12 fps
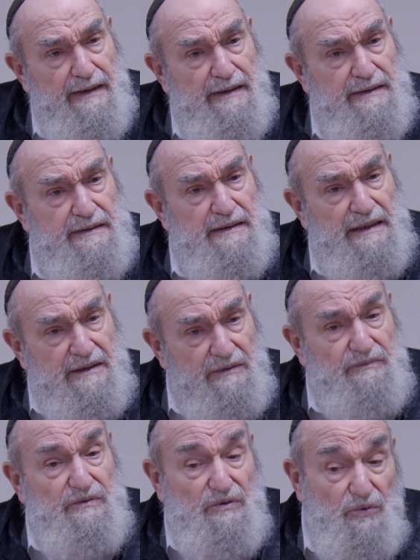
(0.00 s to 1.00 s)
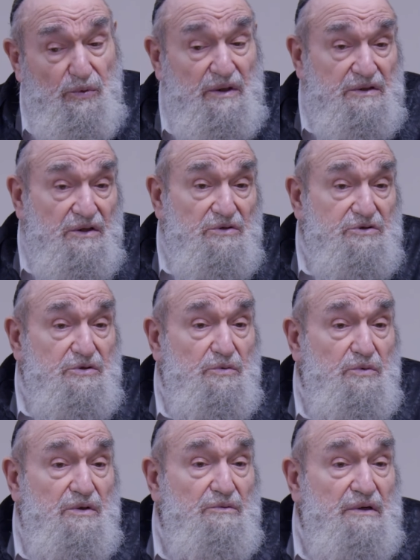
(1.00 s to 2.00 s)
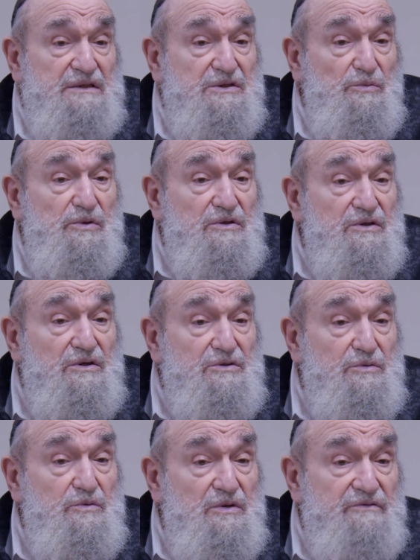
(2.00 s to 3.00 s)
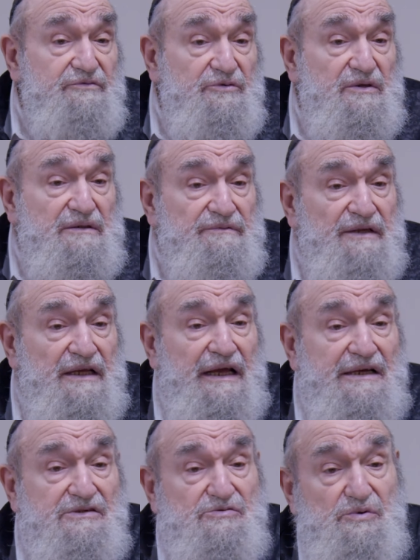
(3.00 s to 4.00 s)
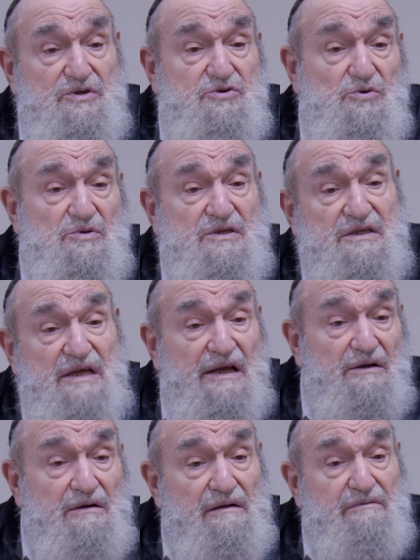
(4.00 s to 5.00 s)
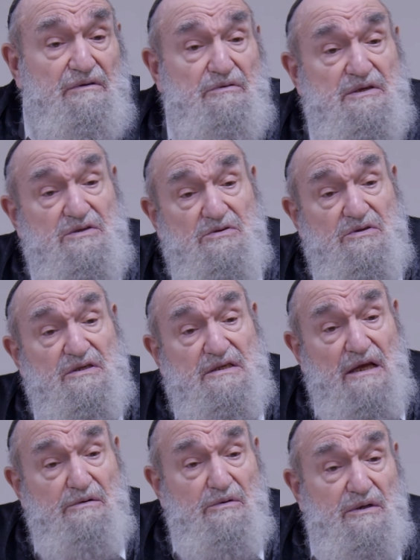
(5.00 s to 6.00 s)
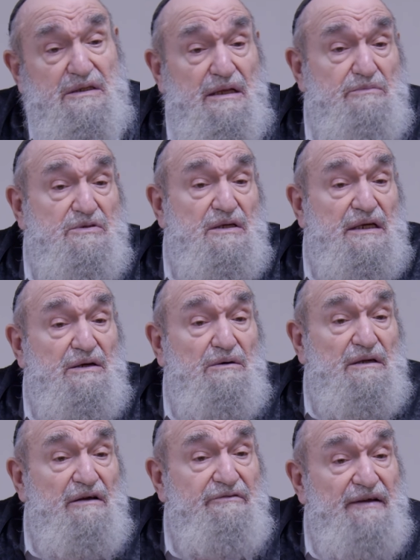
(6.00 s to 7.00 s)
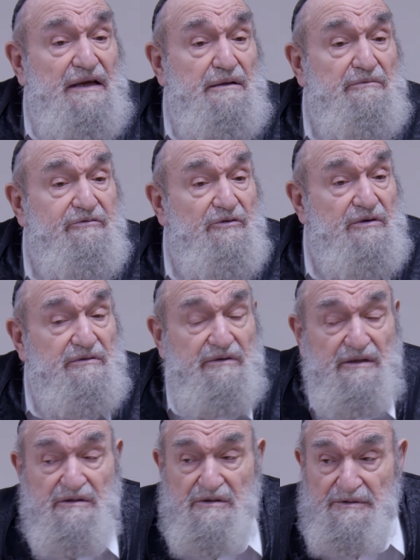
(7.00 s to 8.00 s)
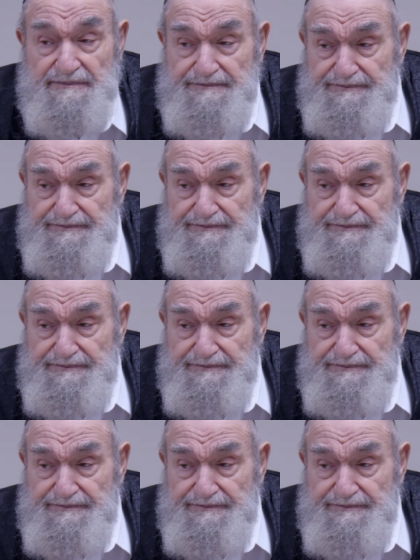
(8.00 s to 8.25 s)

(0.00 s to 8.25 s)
It's like the world goes to war. What's the world go to war for? He has resources. I don't have the resources. I want them, so I'm going to fight him for it. That's all.